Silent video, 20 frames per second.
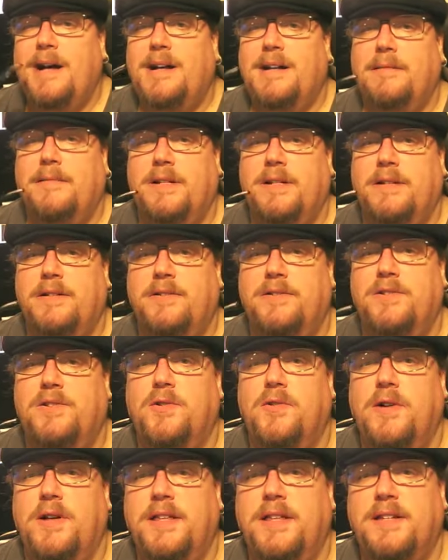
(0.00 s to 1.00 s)
I'm going to
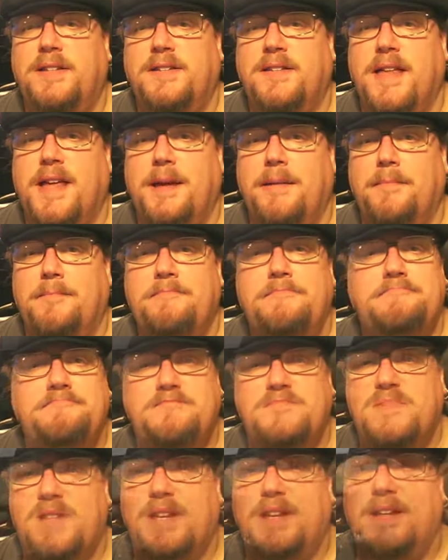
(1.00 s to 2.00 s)
enjoy this thing,
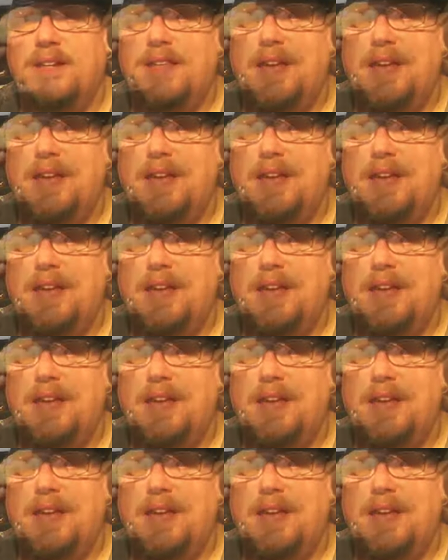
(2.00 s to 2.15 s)
I'll tell you